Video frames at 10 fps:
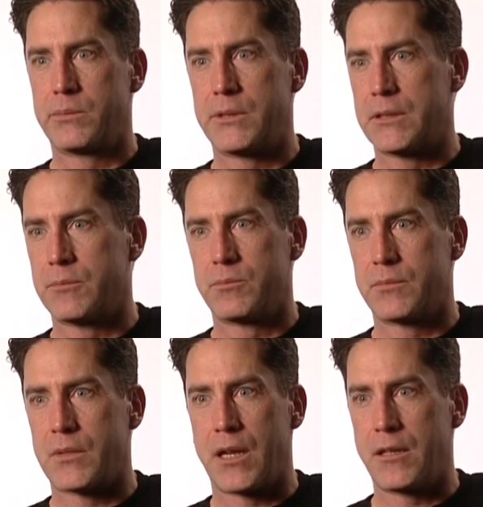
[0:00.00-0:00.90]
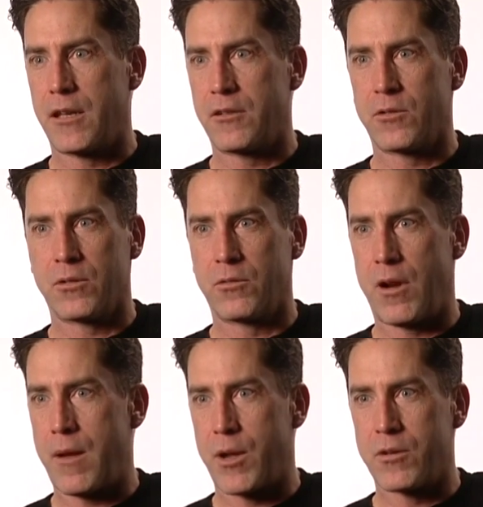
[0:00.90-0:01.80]
you know 98 year old
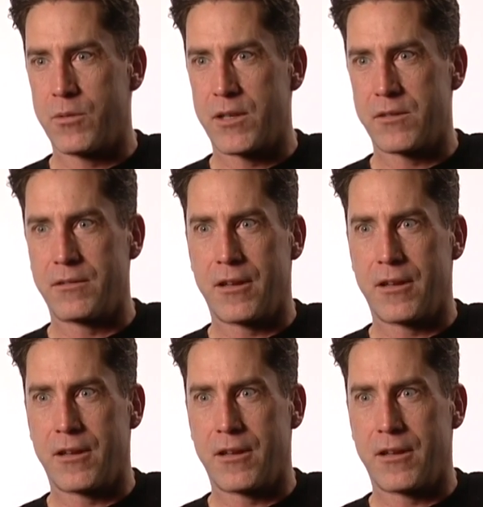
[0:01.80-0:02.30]
grandma who hasn't